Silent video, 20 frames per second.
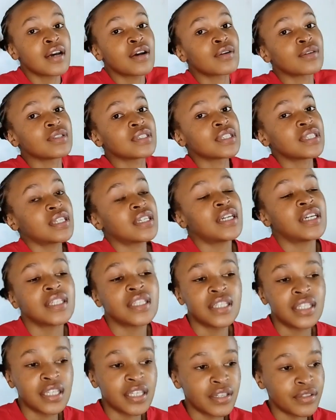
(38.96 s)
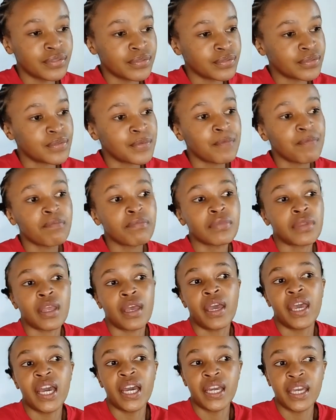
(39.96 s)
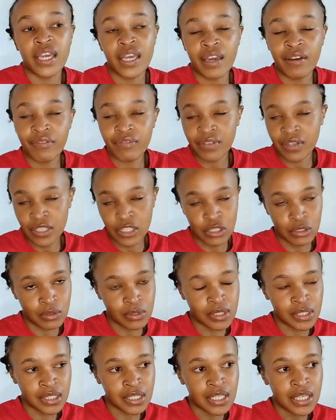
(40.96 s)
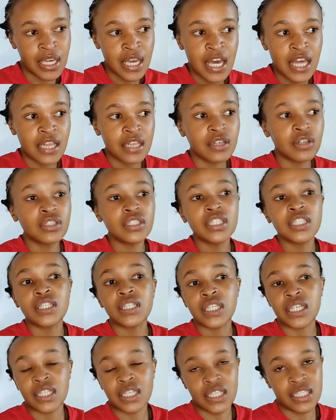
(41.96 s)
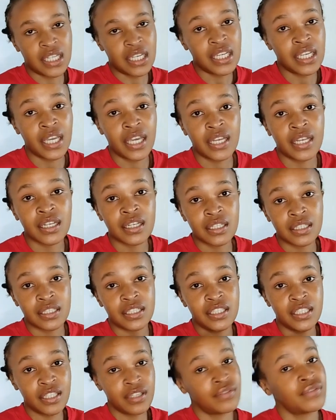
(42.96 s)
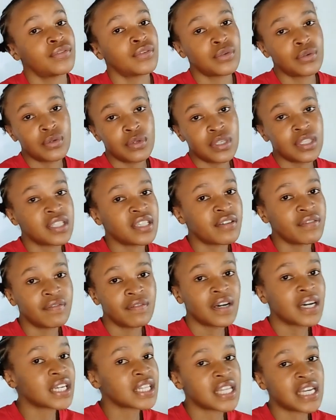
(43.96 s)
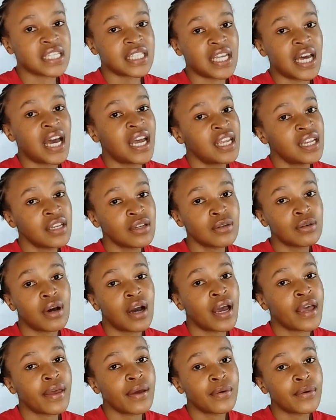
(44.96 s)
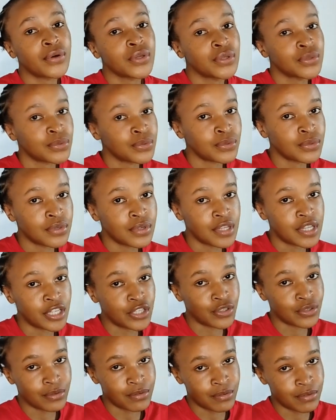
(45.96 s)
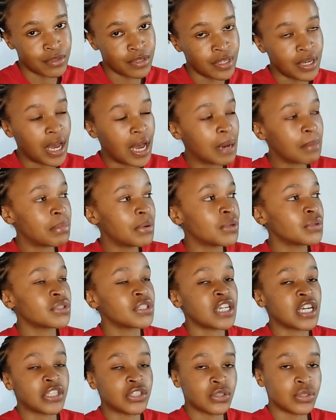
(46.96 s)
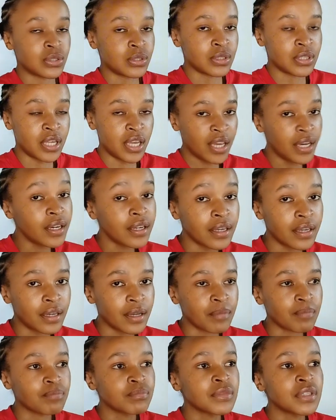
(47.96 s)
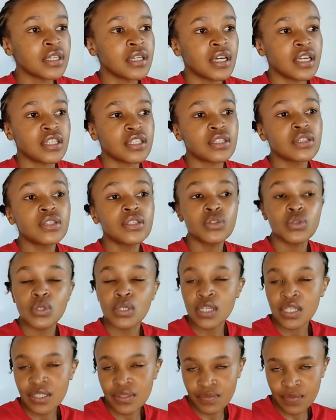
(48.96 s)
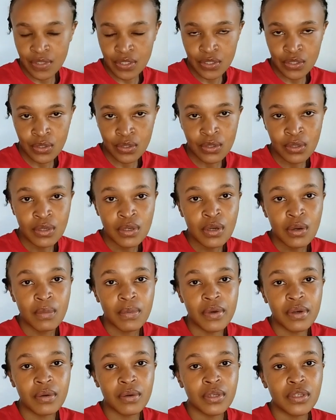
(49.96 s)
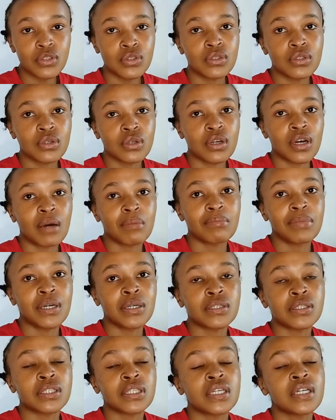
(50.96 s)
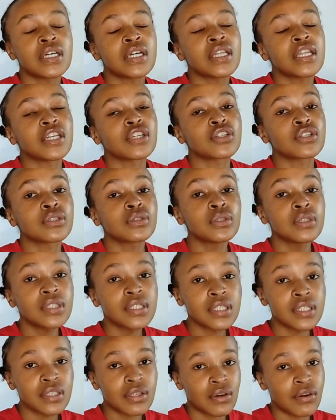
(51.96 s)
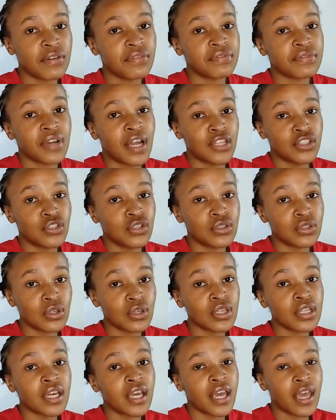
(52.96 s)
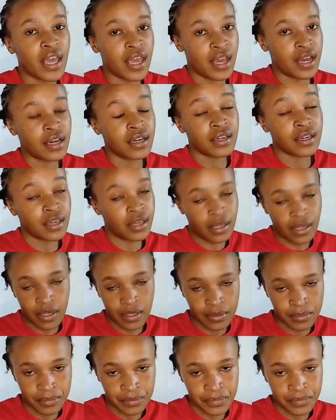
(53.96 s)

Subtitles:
consecutive hair care videos, the only thing that I can give you is the fact that I know I owe you the truth about natural hair care. And so in today's video, we are going to talk about the truths of natural hair care.